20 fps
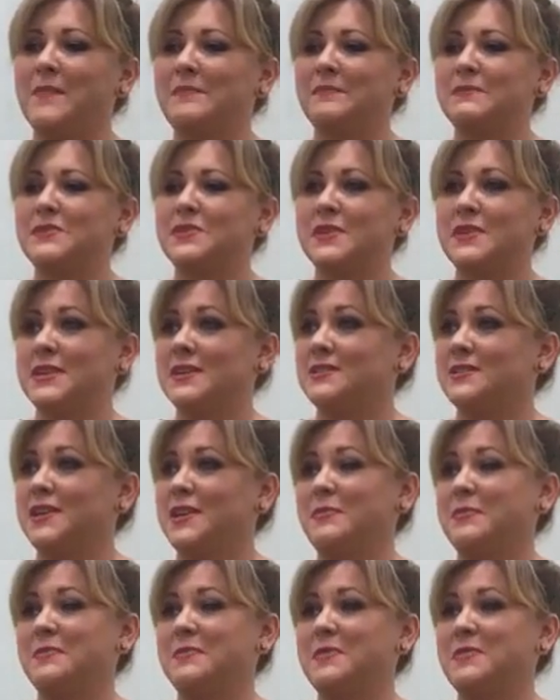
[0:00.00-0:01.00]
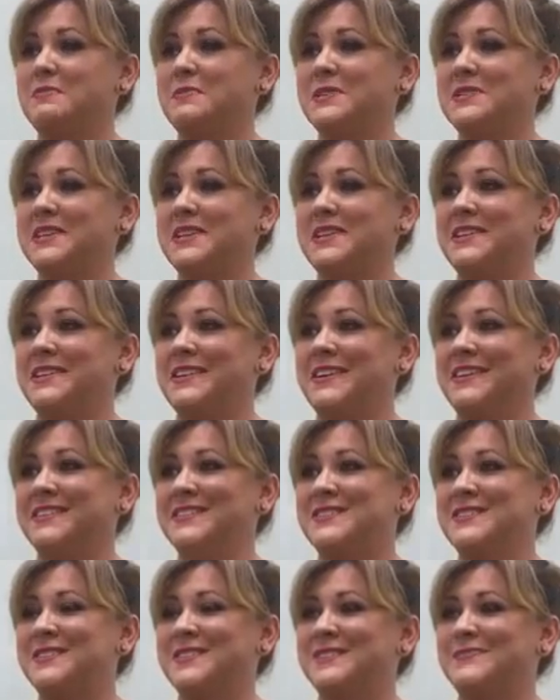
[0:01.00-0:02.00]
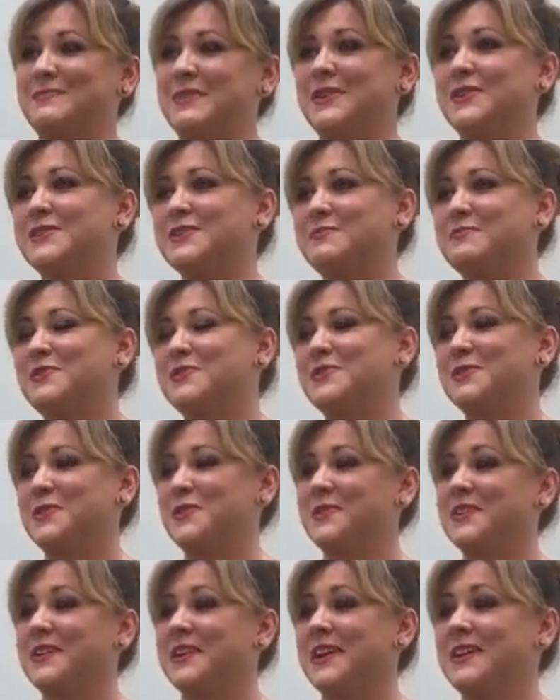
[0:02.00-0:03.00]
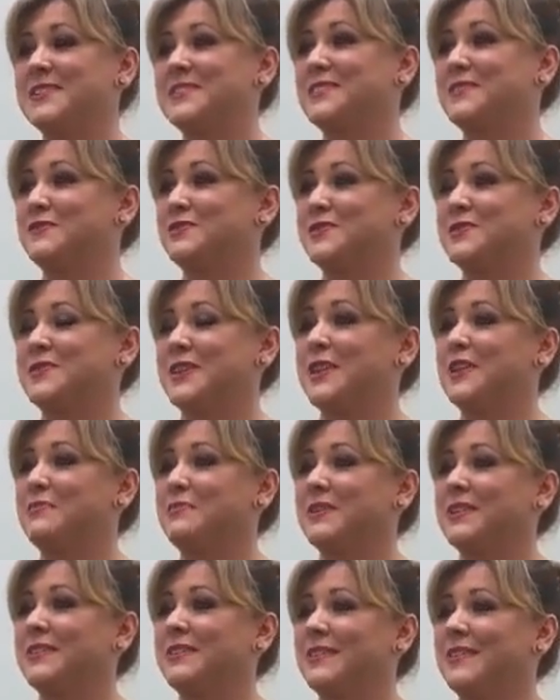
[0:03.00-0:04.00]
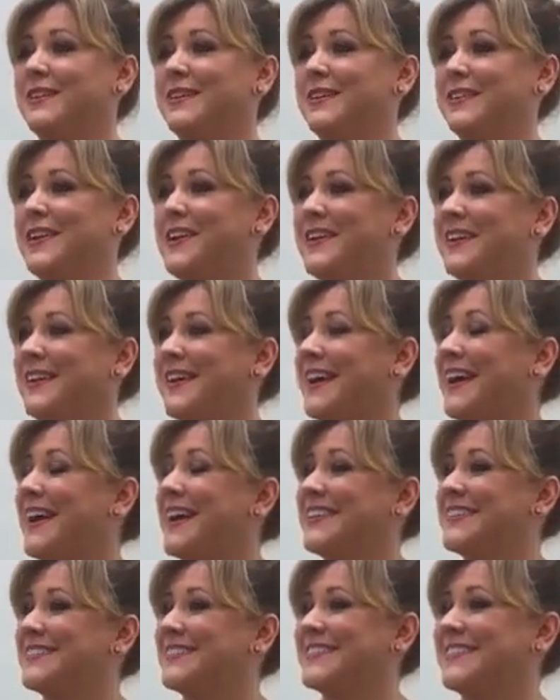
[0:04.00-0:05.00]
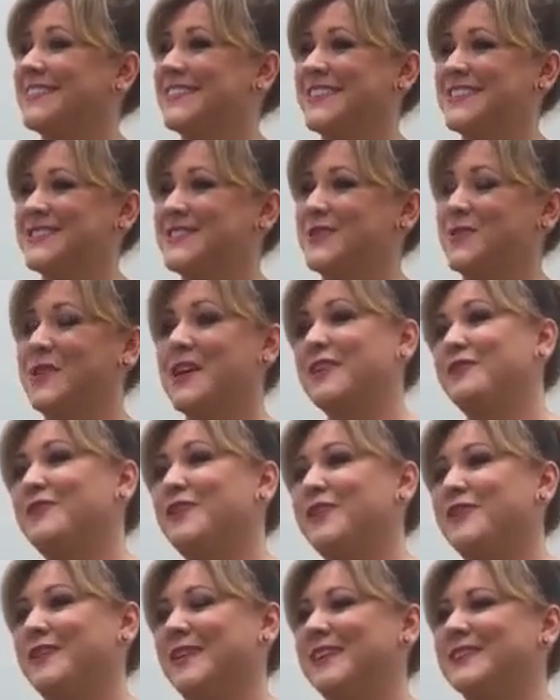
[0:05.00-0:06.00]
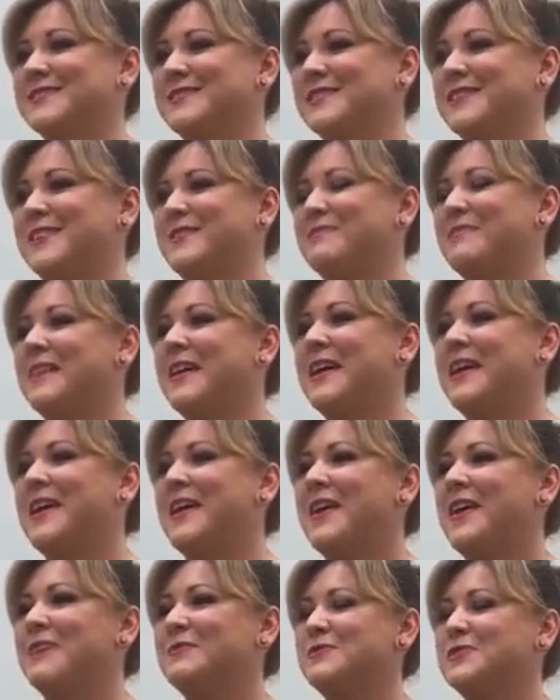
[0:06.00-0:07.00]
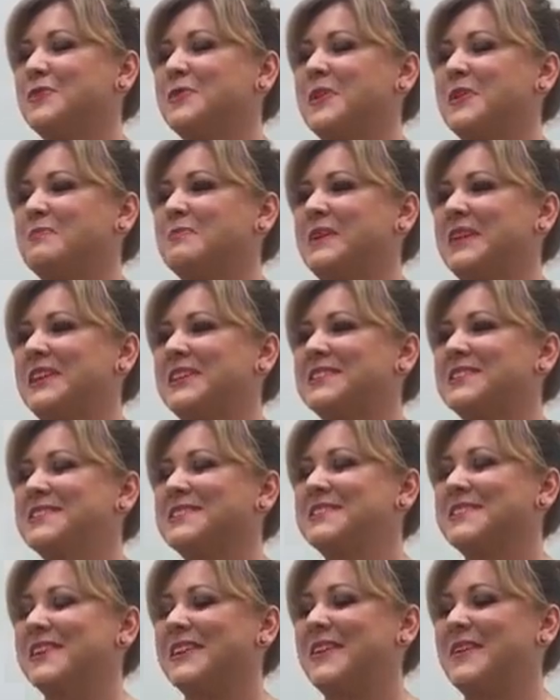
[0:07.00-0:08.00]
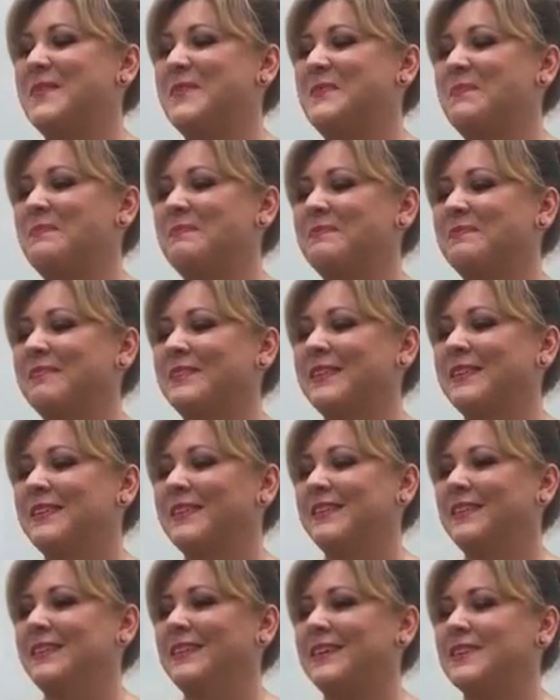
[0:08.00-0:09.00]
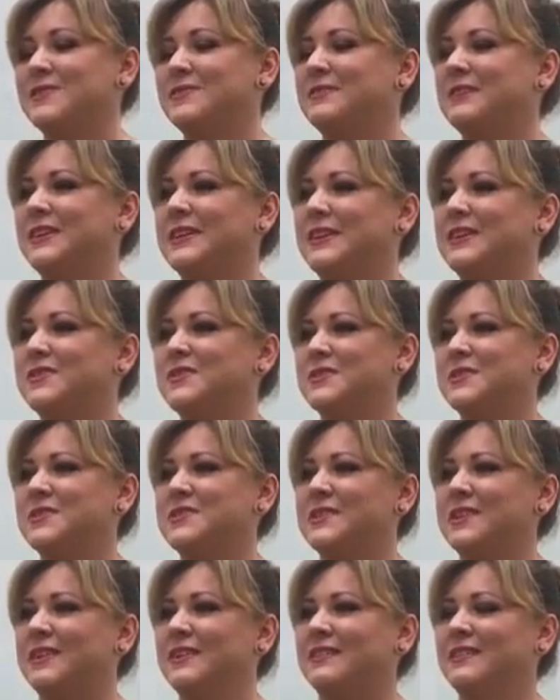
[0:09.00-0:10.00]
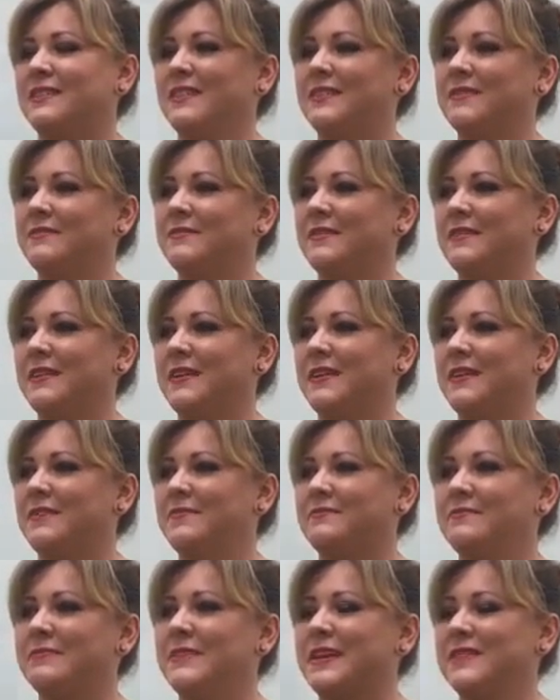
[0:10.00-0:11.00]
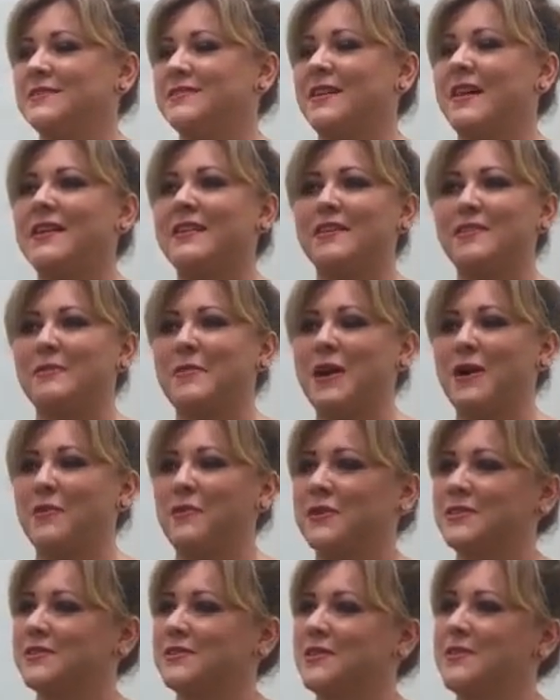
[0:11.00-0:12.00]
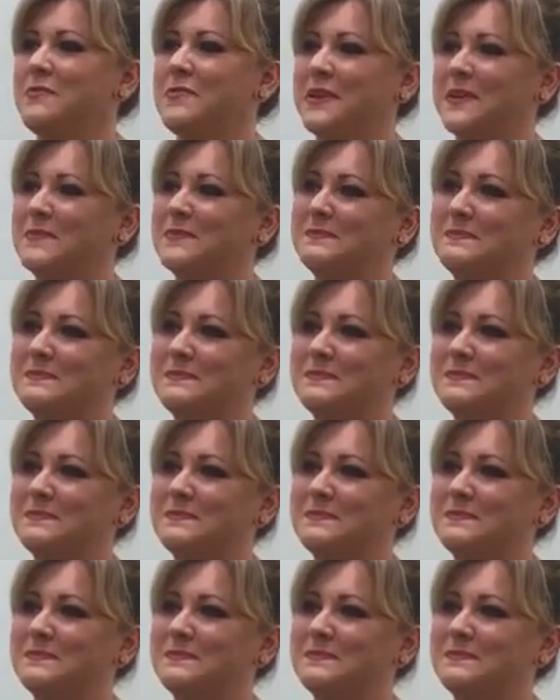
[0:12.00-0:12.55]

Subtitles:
So that's keeping me busy, and because I'm also a civil celebrant, there's quite a few things that I'm doing, but it's really interesting, and I'm excited about what's coming.